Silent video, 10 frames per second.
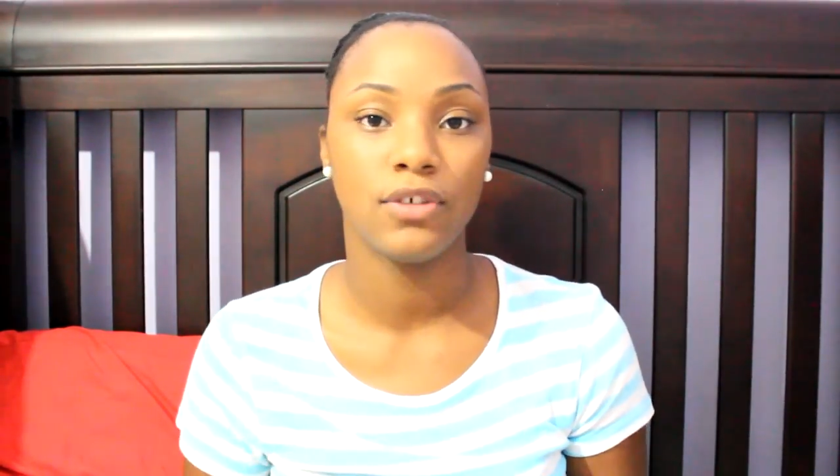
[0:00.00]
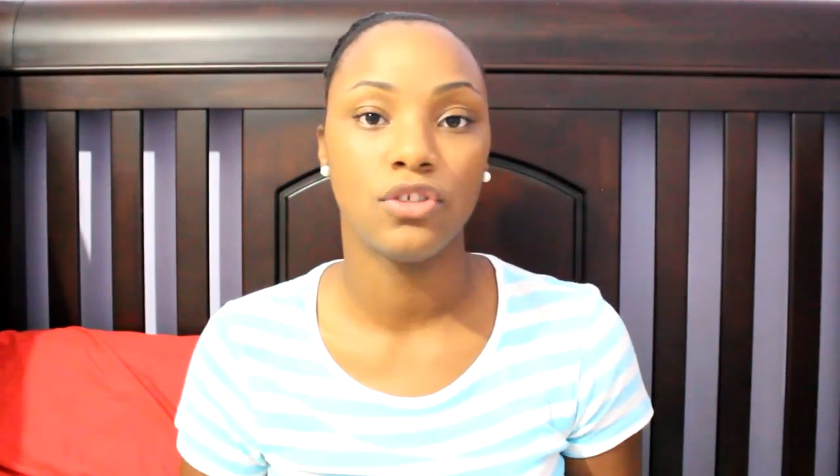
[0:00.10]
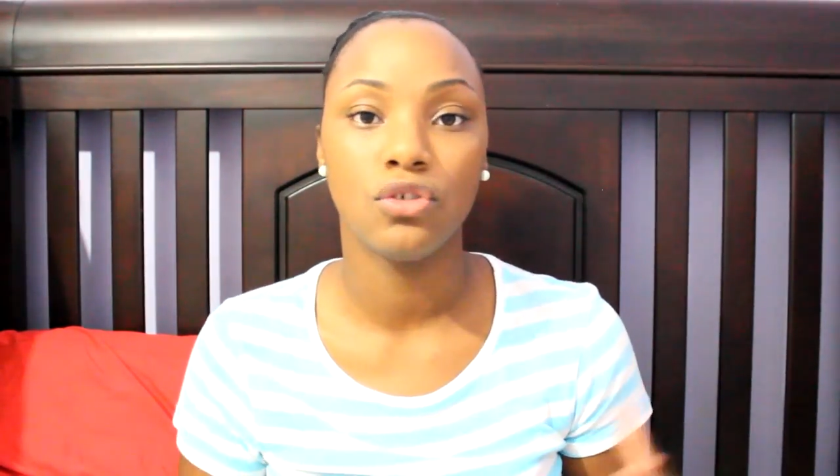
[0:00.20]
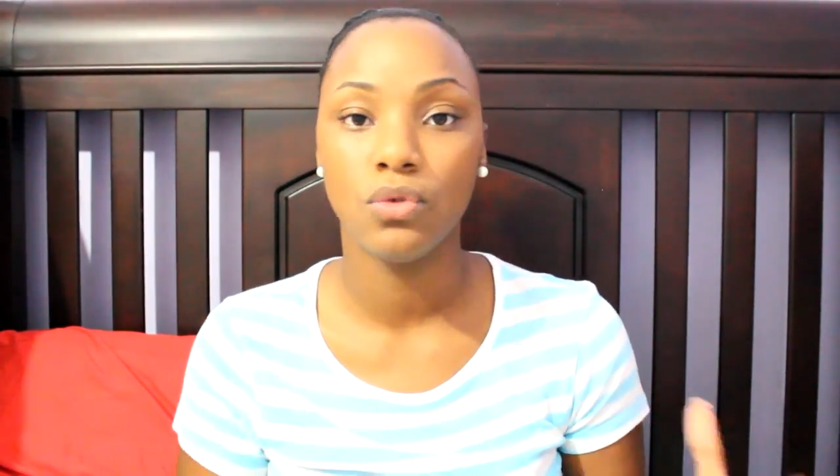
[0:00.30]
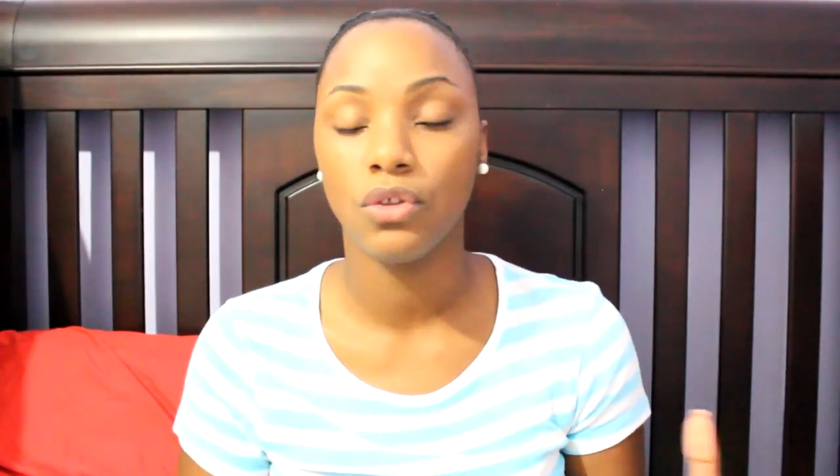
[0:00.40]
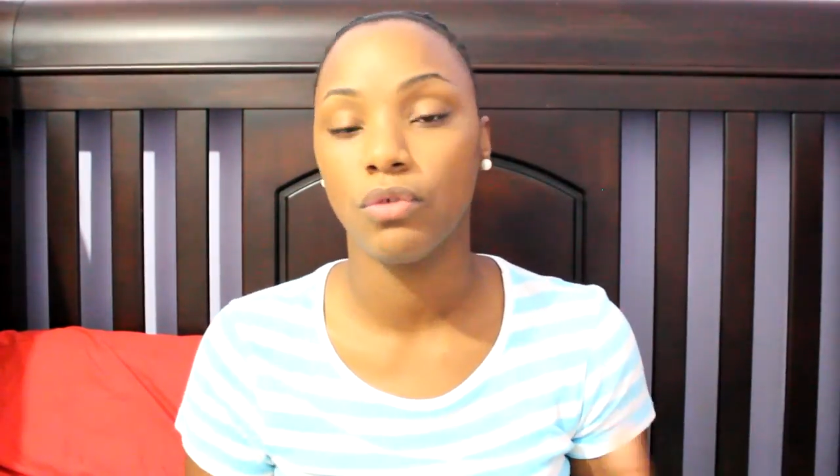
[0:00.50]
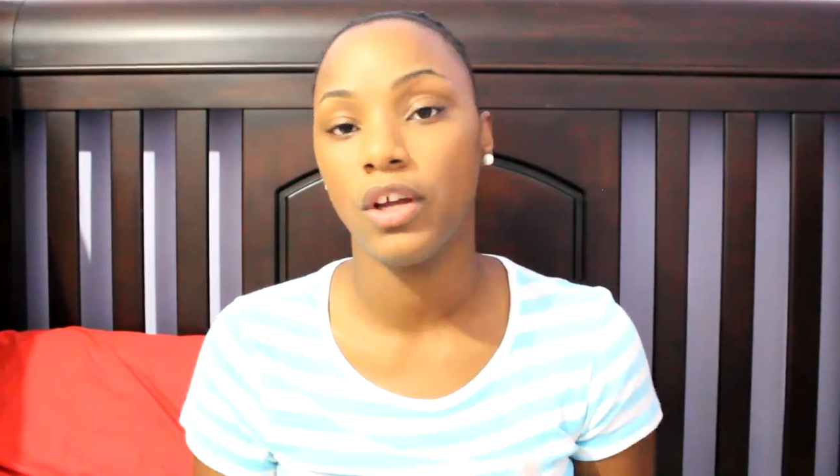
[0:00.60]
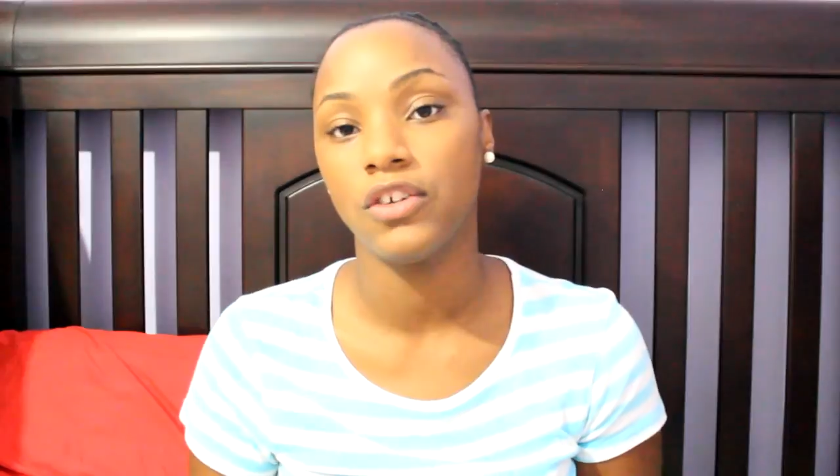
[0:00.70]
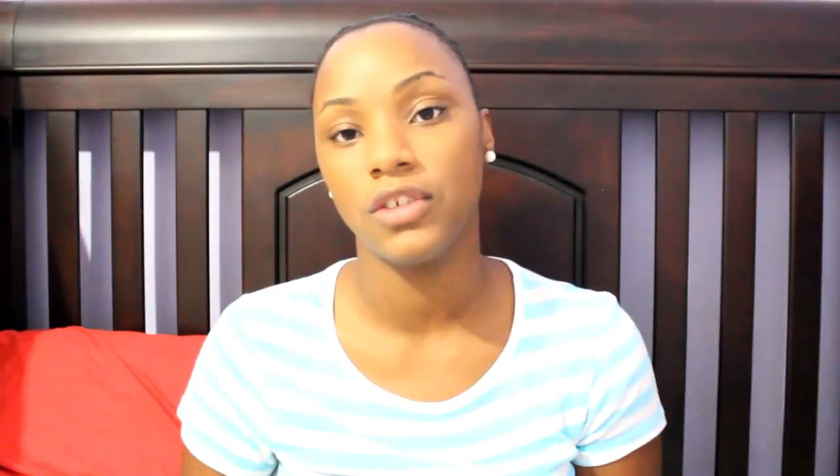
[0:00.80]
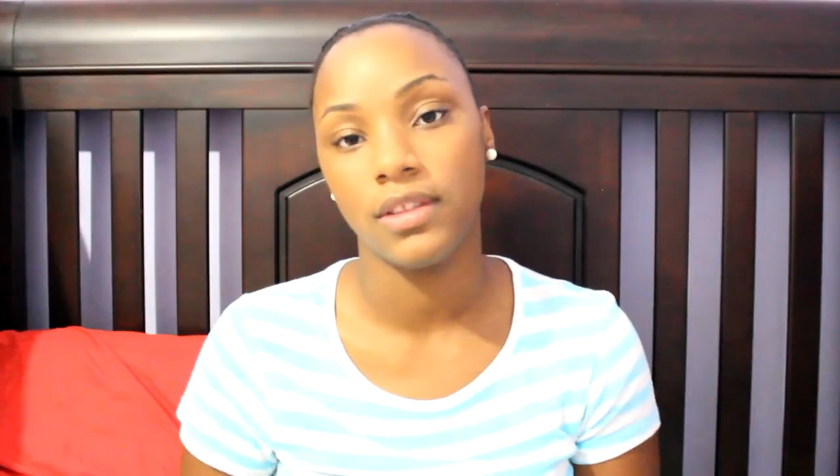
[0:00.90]
for $200,000 to
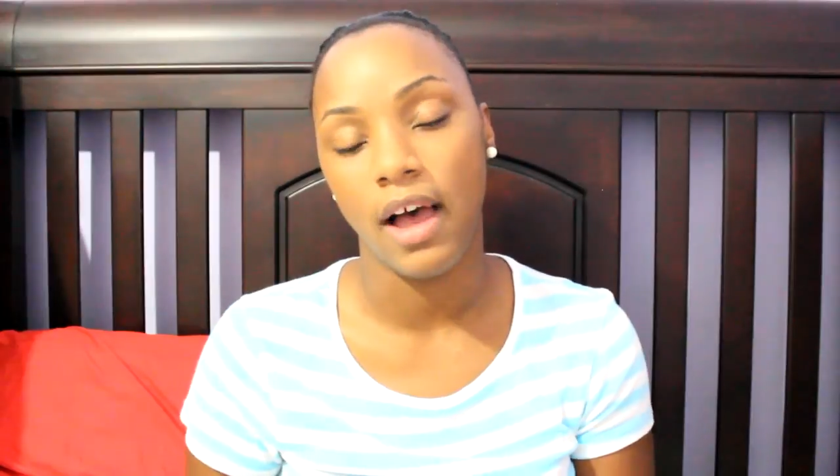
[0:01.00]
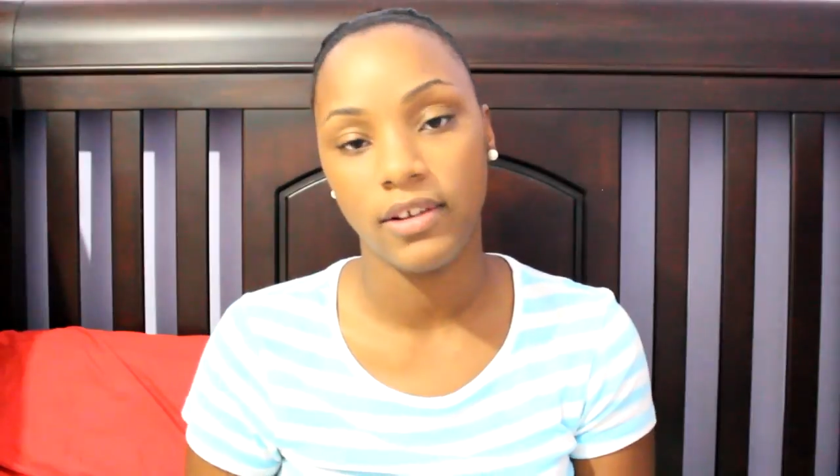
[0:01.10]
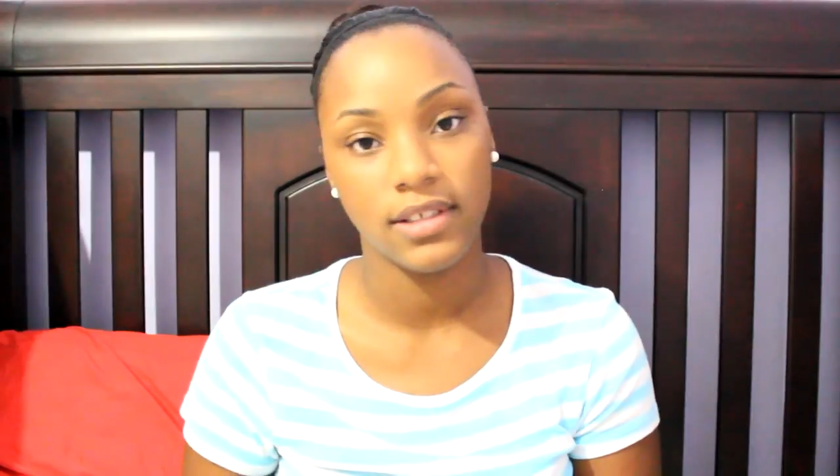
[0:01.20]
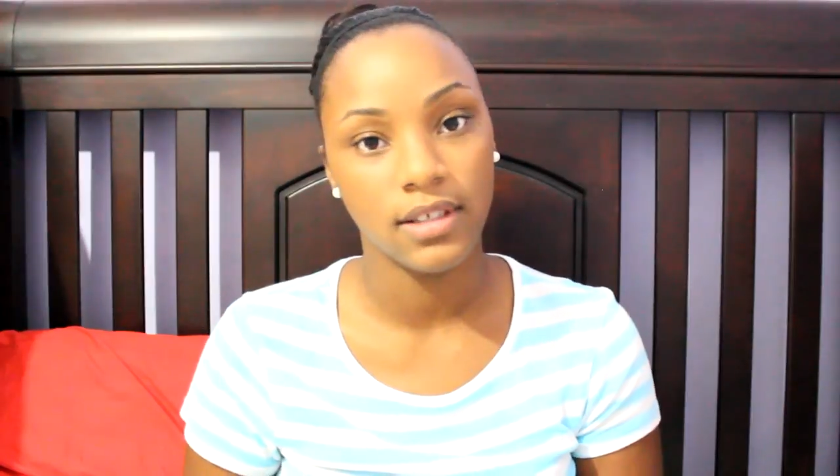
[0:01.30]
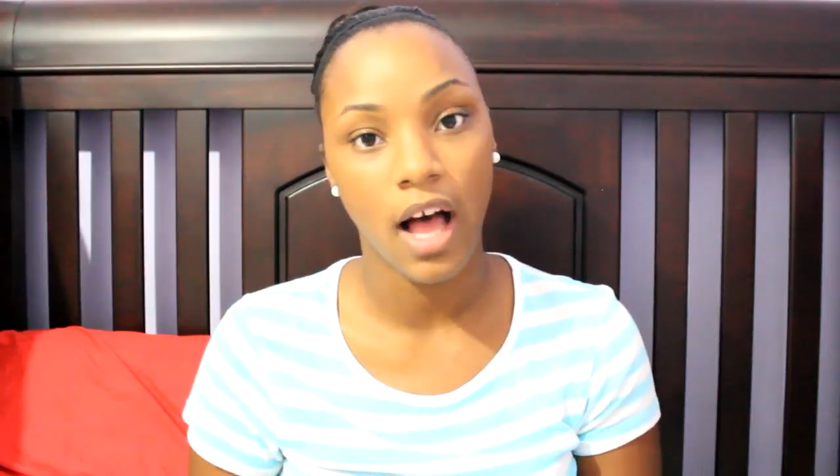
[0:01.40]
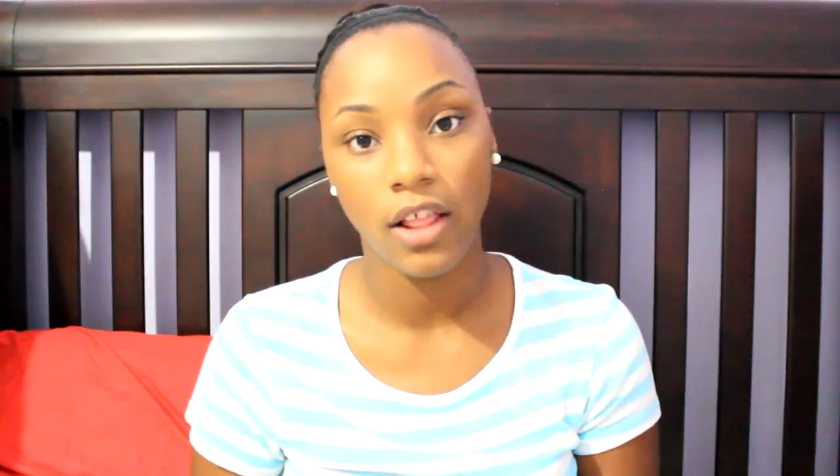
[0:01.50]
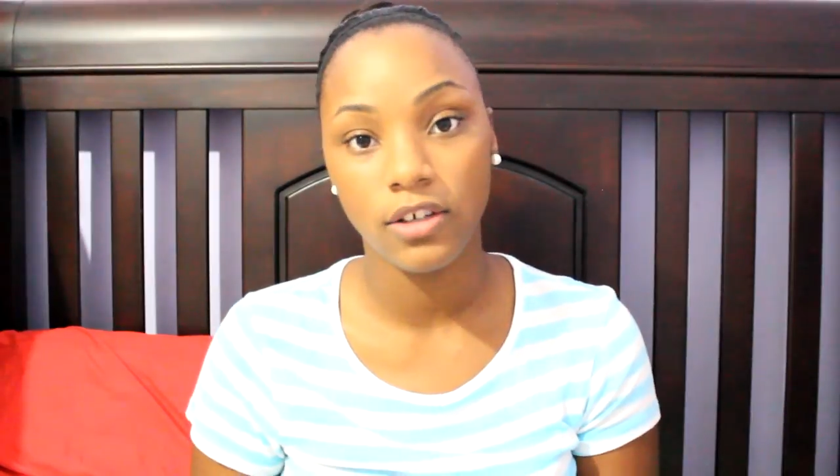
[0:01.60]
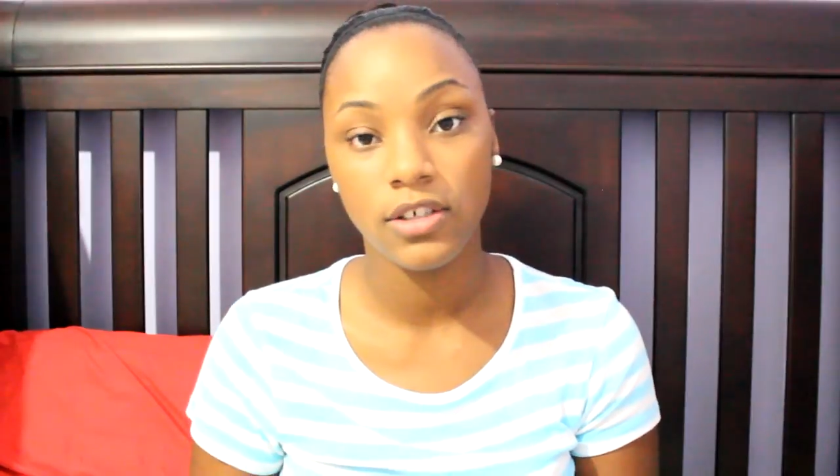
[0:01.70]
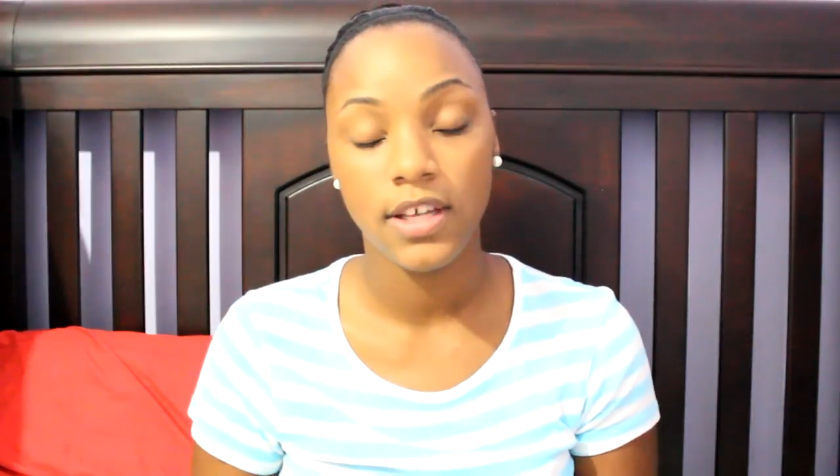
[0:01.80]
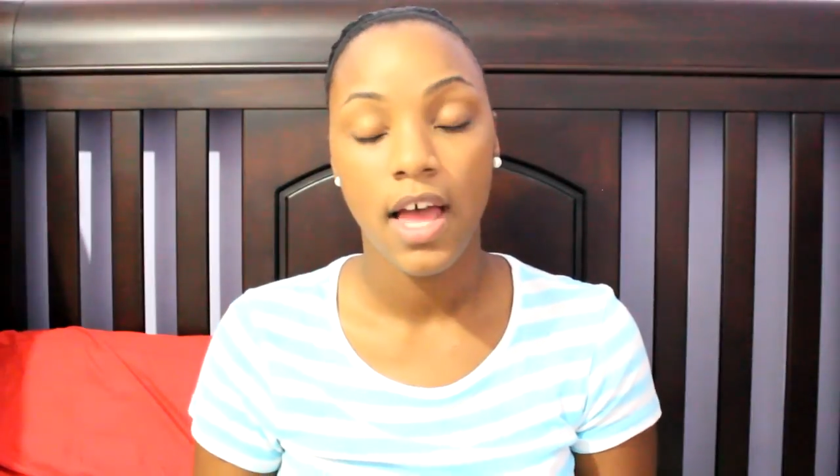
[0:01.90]

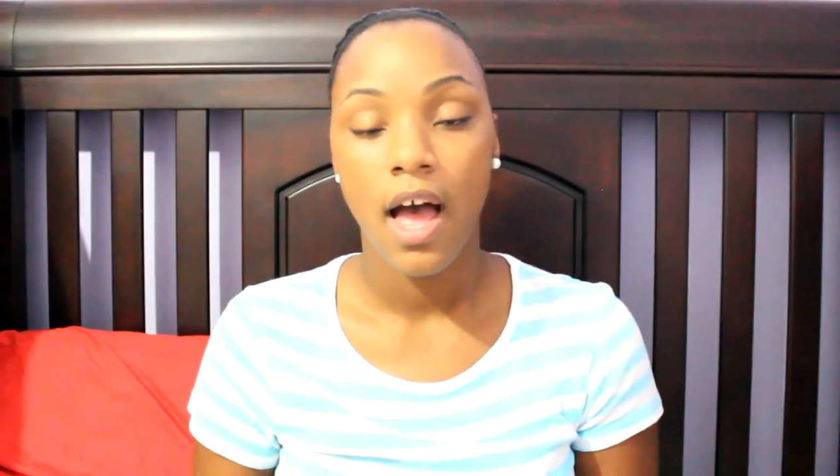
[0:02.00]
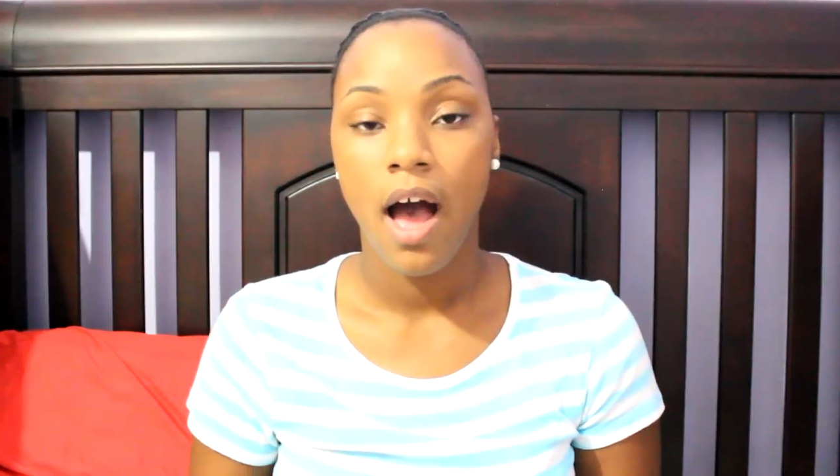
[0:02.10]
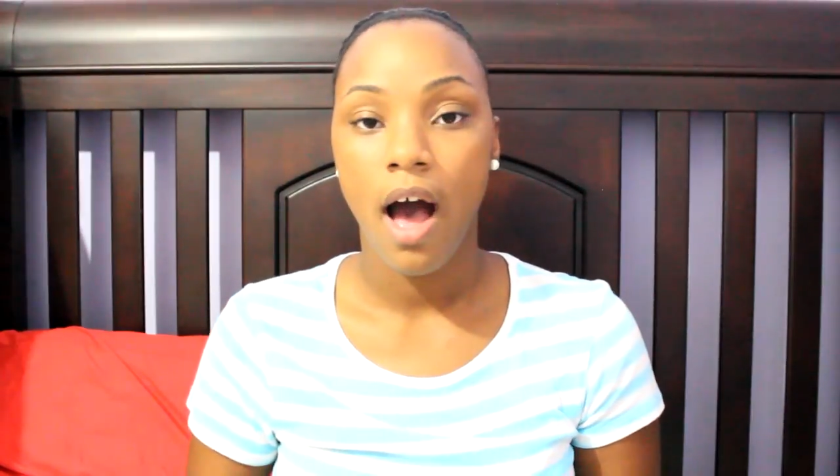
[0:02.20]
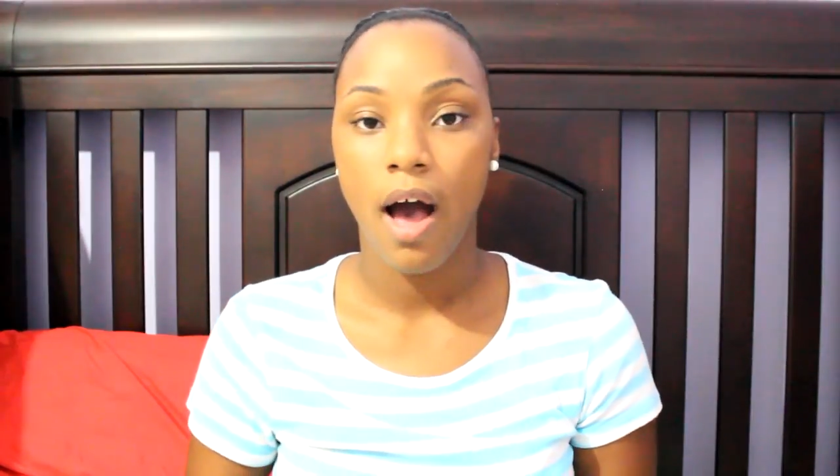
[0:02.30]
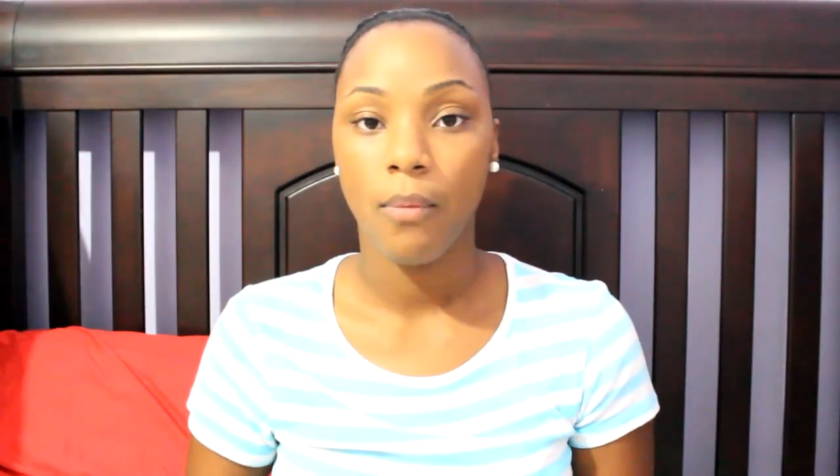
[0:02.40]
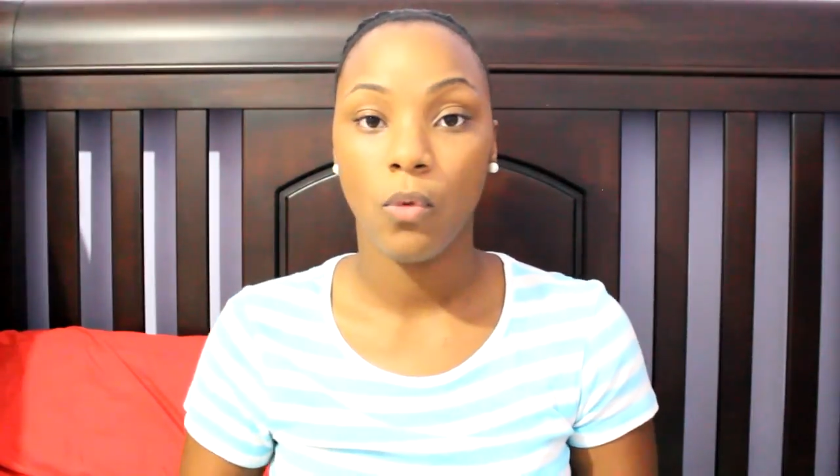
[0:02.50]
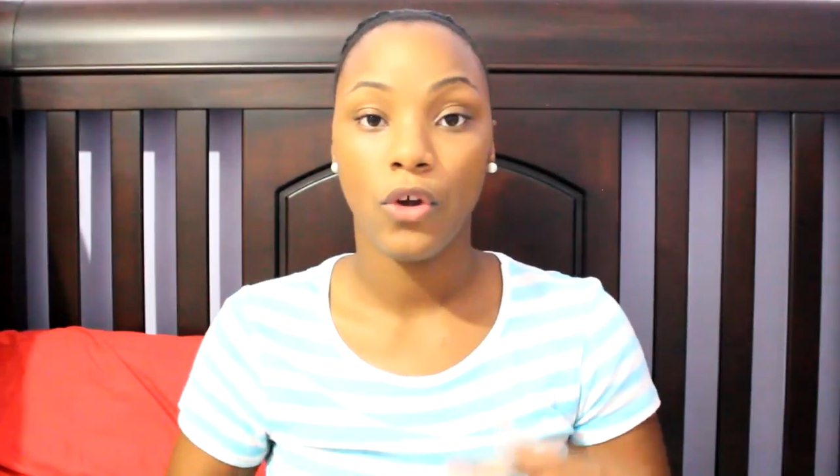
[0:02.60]
$300,000